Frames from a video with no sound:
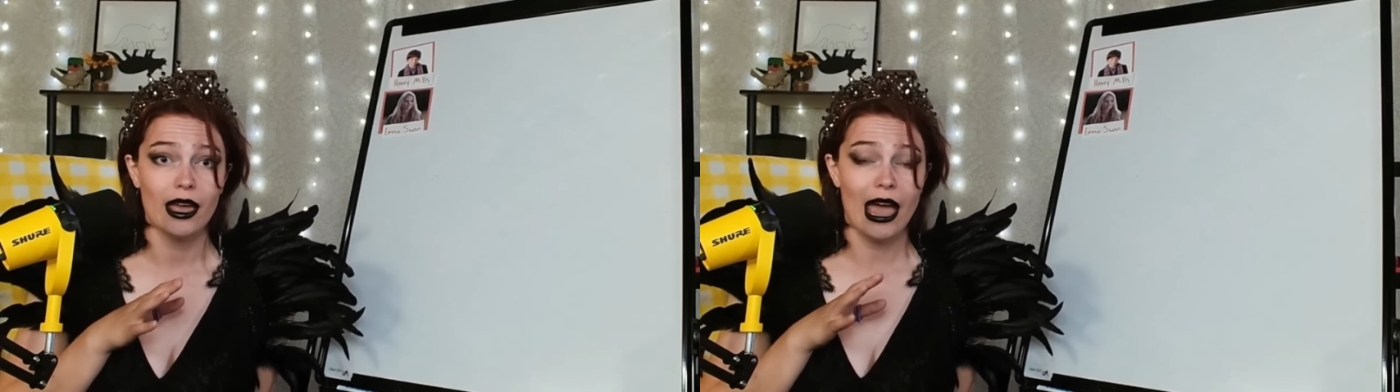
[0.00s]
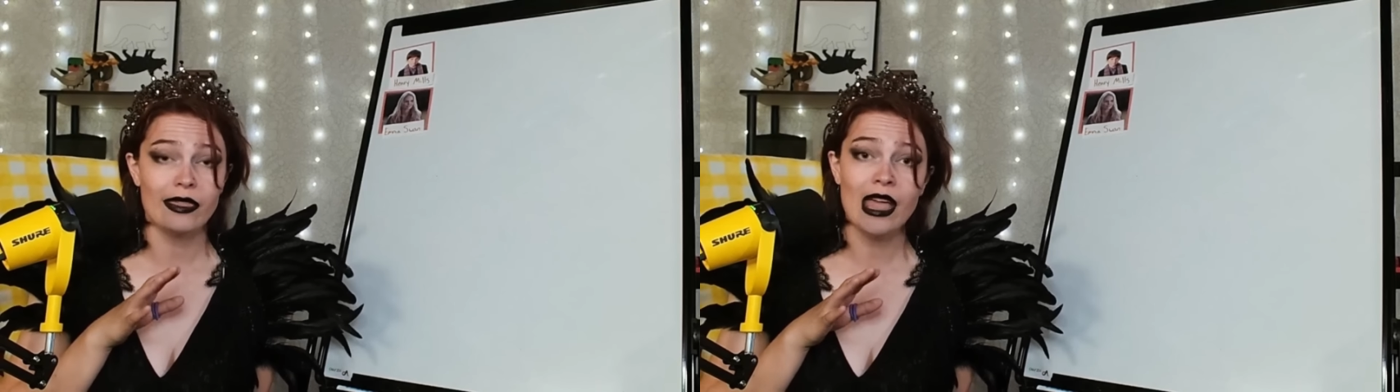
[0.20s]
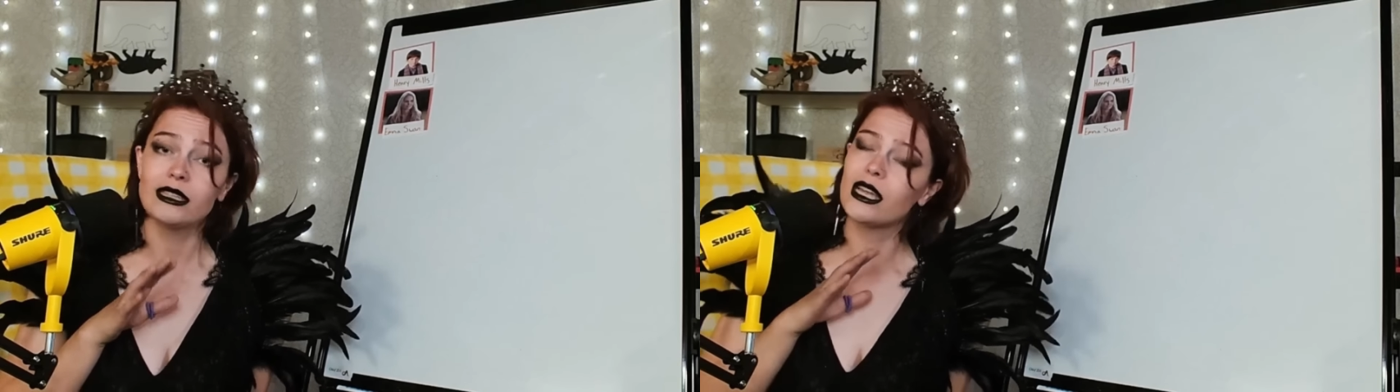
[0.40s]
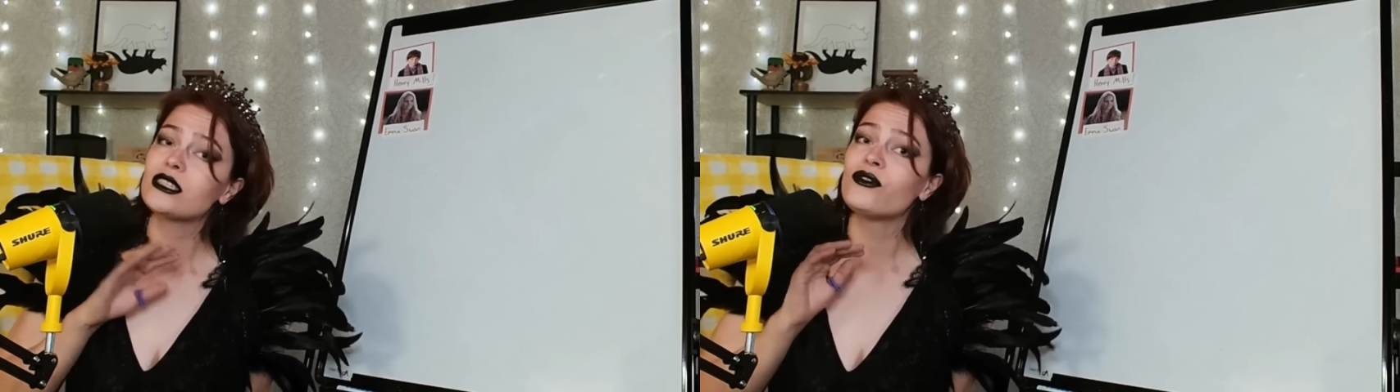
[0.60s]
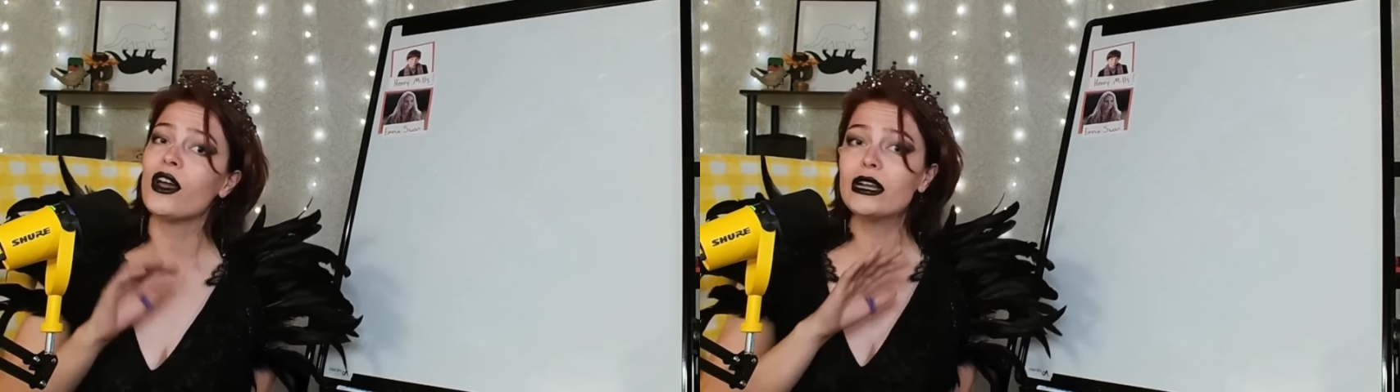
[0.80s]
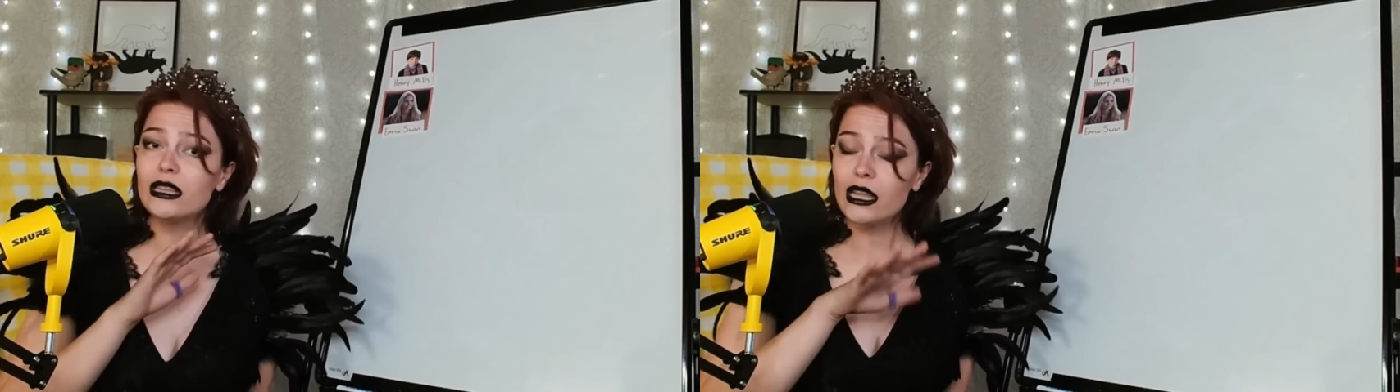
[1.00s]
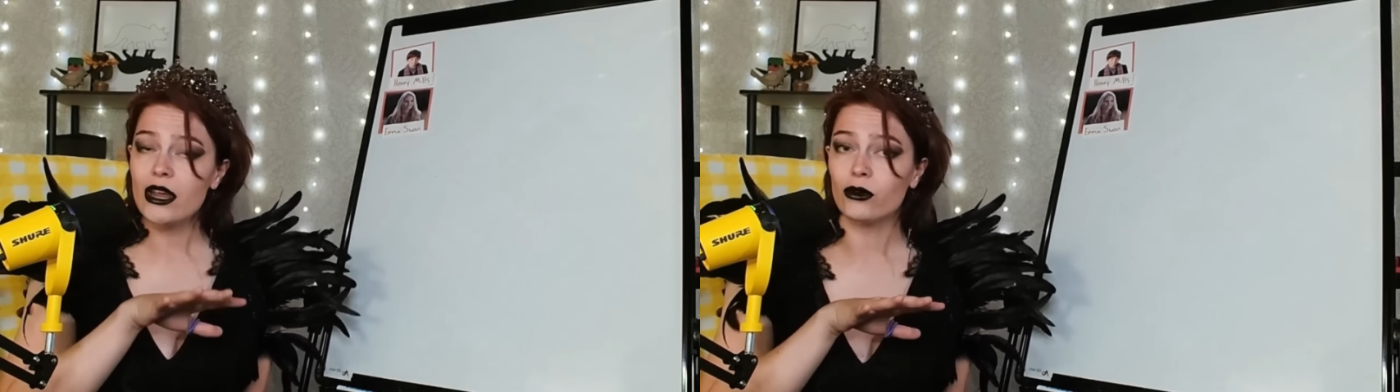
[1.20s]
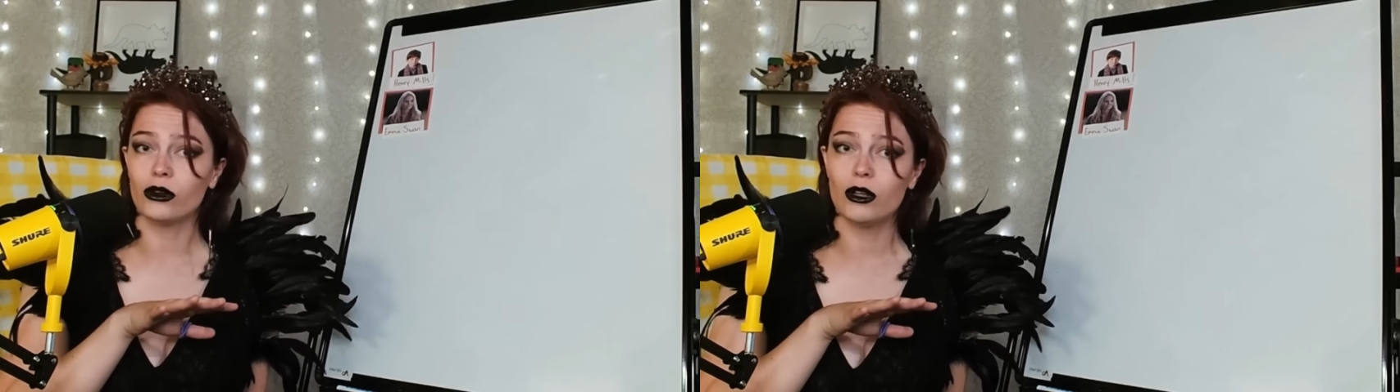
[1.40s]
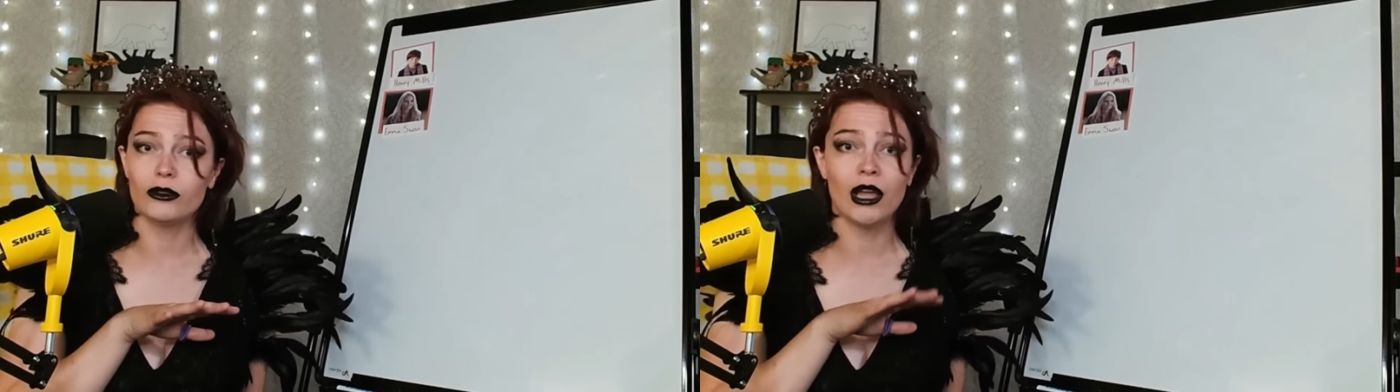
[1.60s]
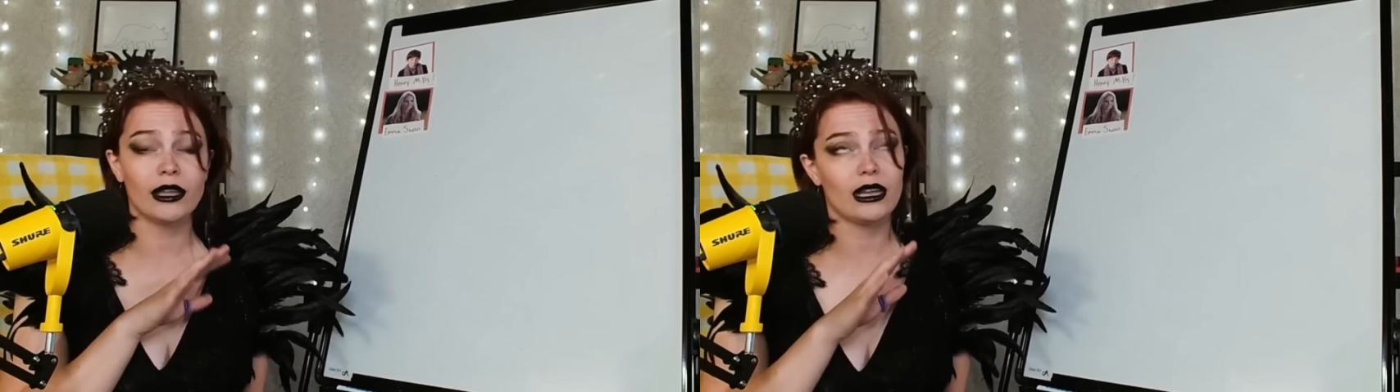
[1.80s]
And that's very literal.
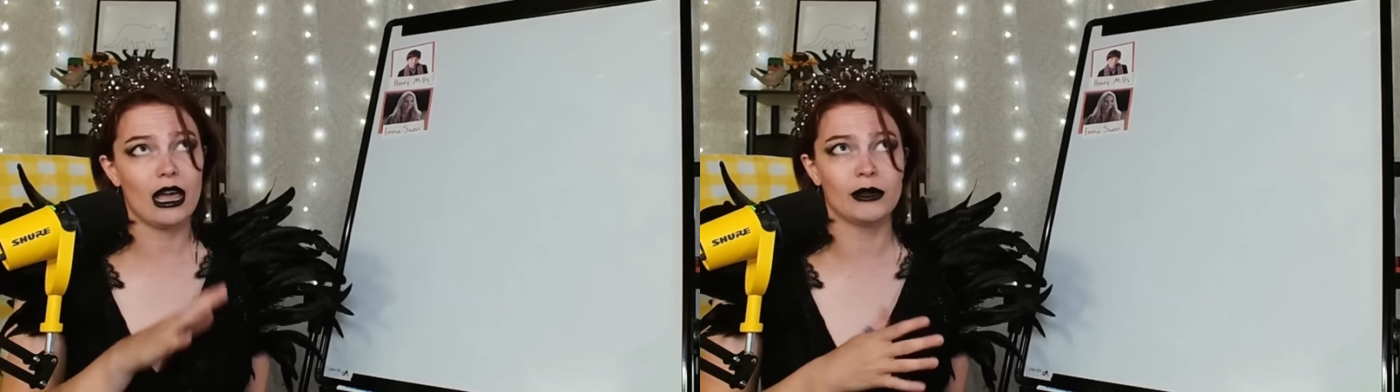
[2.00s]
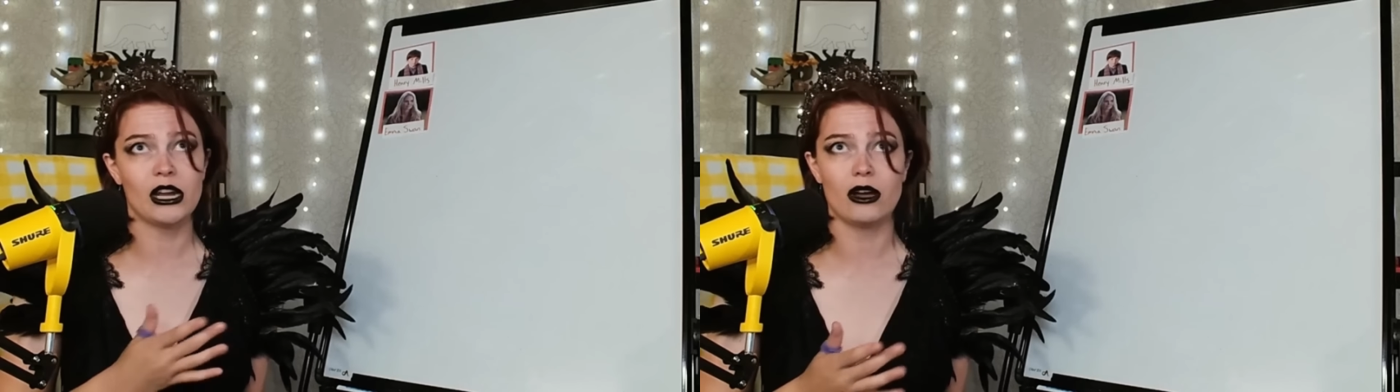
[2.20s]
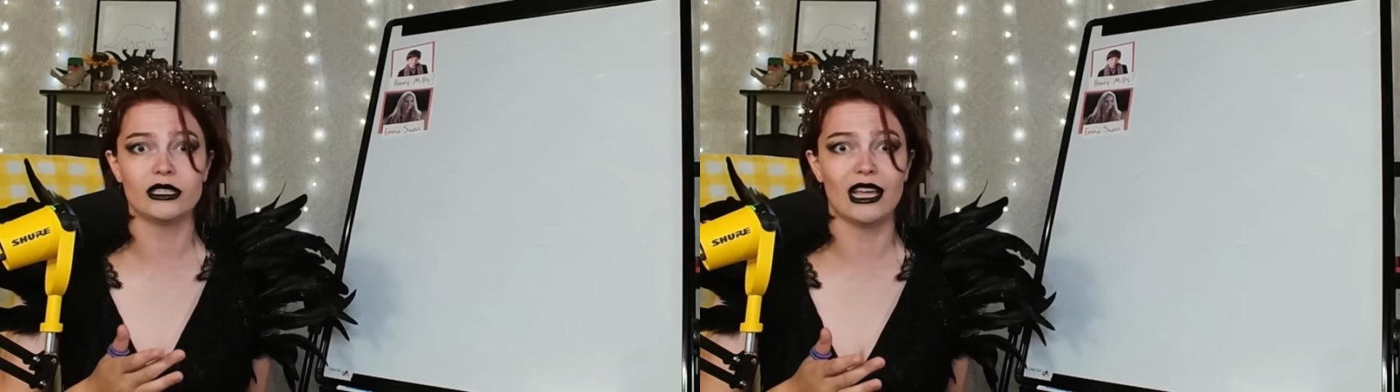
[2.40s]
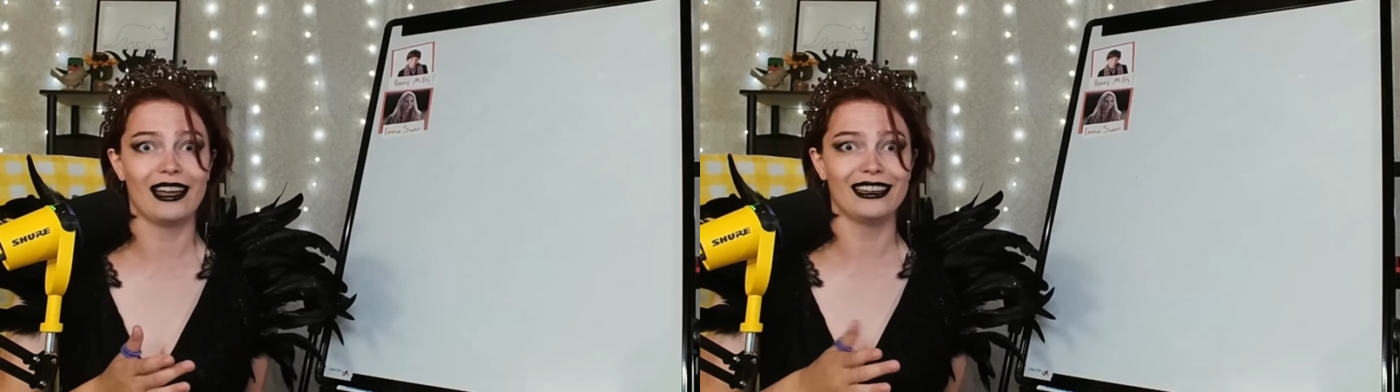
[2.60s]
Not that Emma knows that